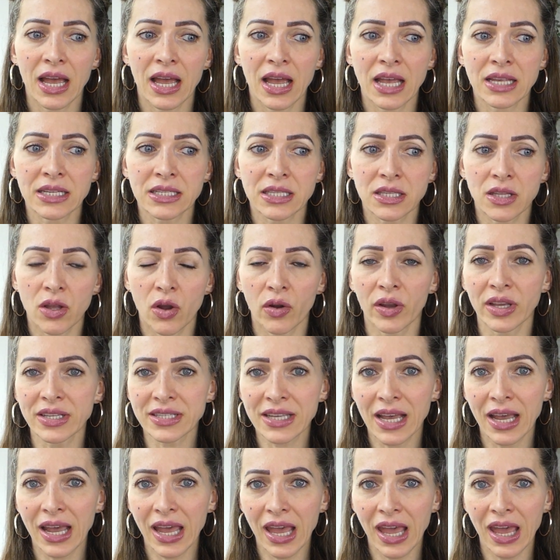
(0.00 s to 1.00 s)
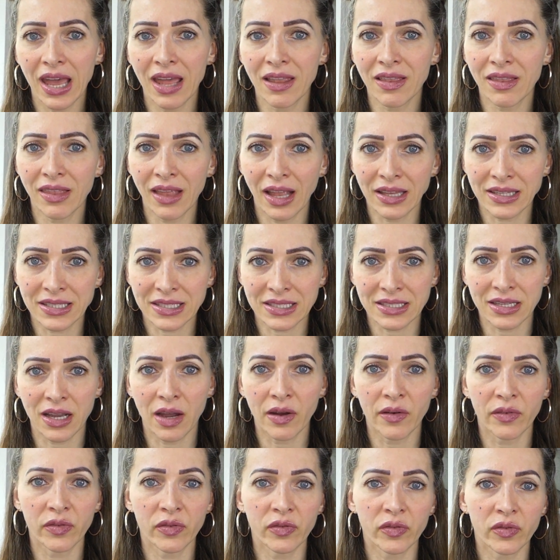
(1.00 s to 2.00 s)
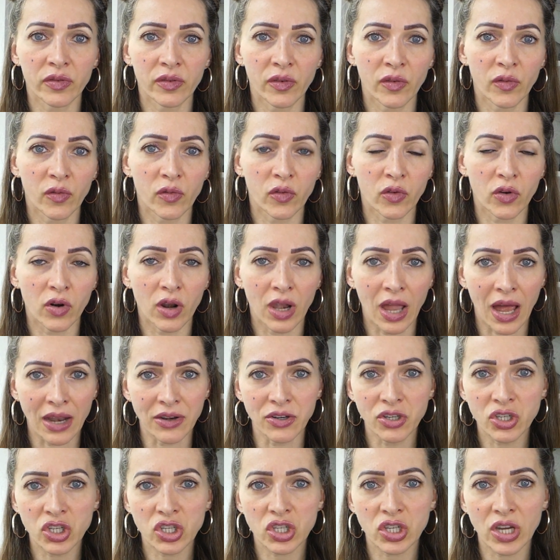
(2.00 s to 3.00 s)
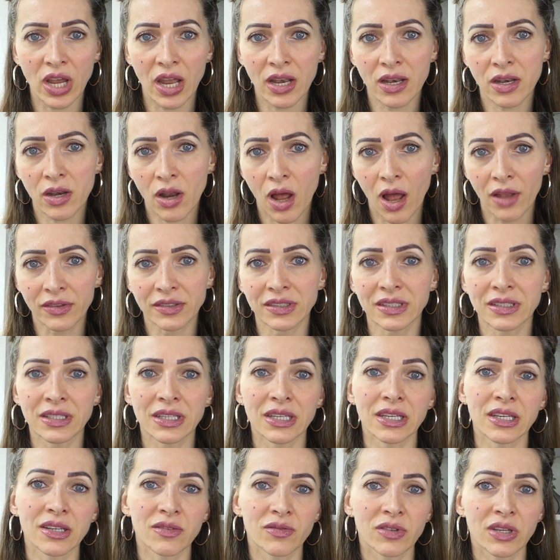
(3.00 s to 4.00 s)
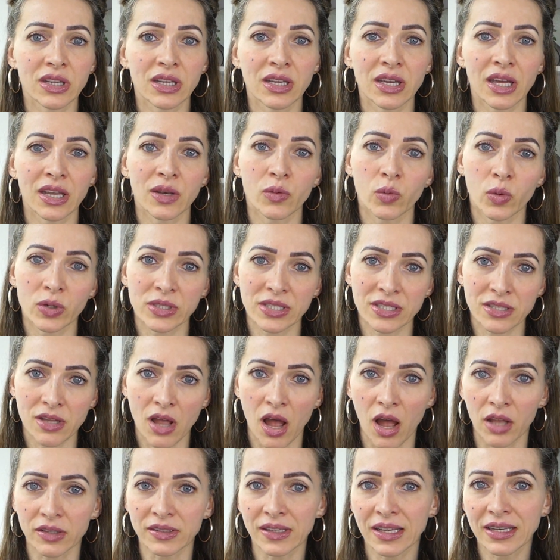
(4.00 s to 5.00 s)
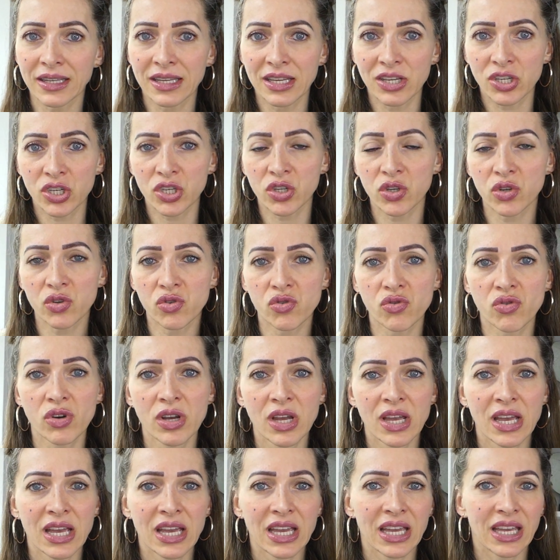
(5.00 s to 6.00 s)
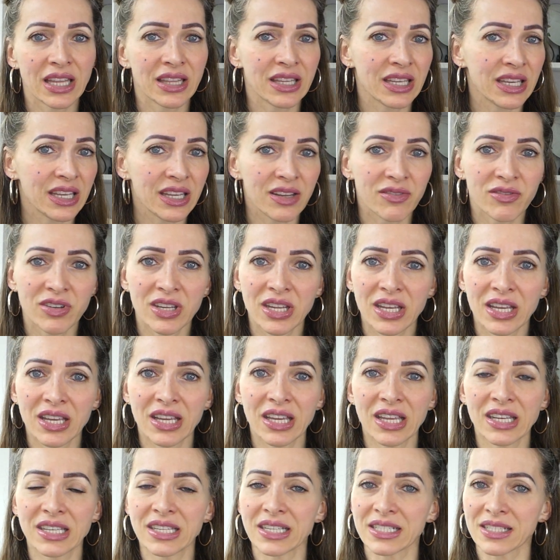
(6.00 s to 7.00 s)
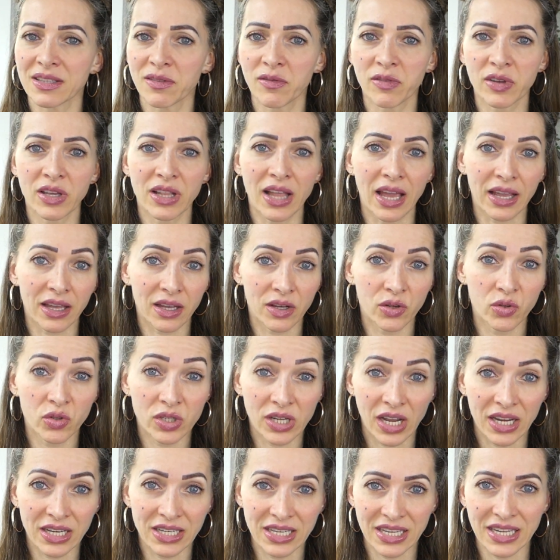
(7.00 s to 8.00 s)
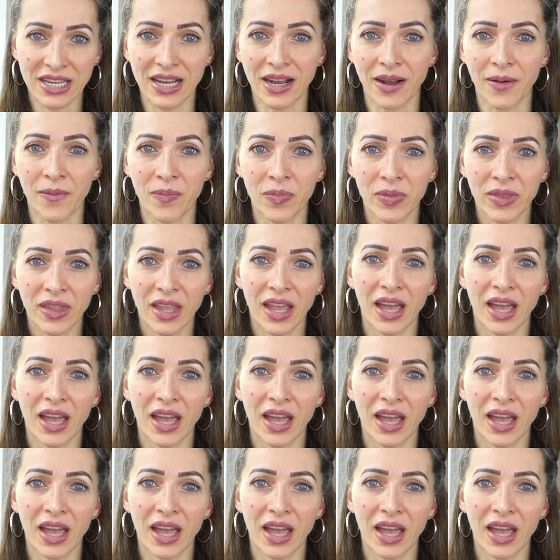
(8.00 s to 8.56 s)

As long as I ate that stuff for lunch and not in the evening, it was not an issue. In the evening, it doesn't feel like a good idea.